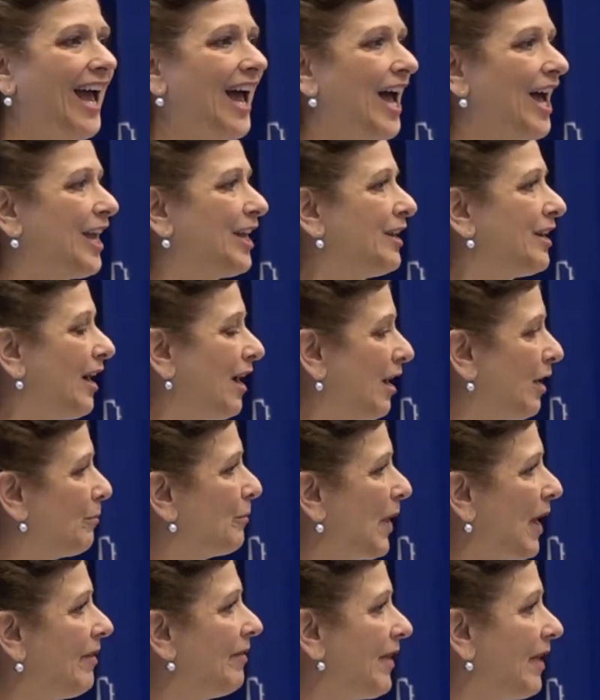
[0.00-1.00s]
and,
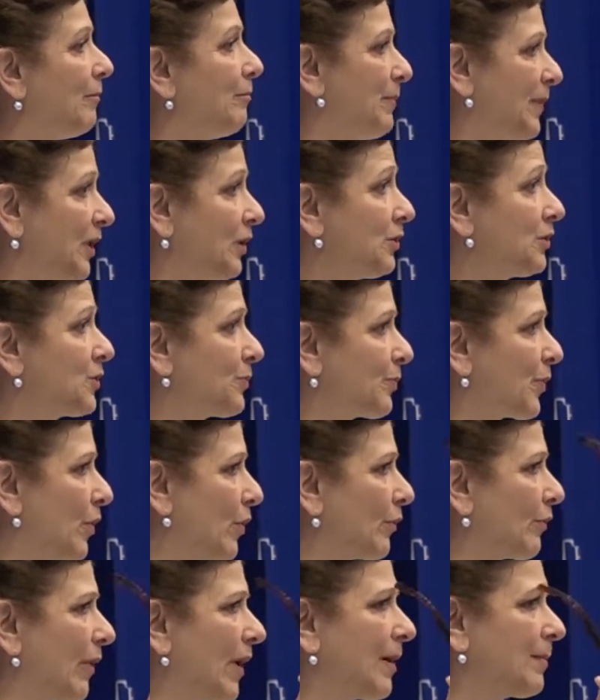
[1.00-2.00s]
um, and they built
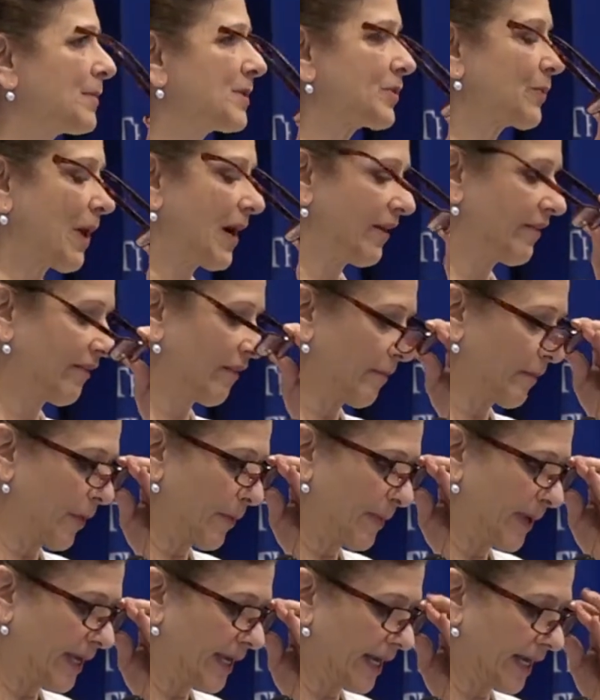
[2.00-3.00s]
programs right from
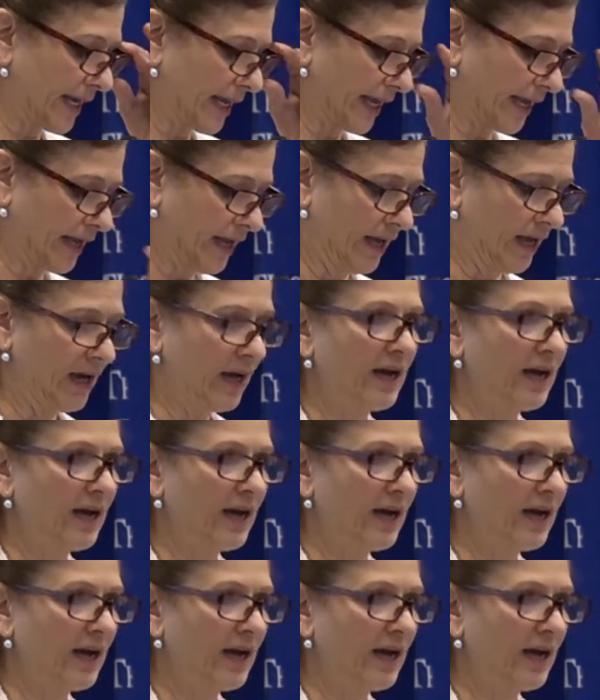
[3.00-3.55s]
the beginning.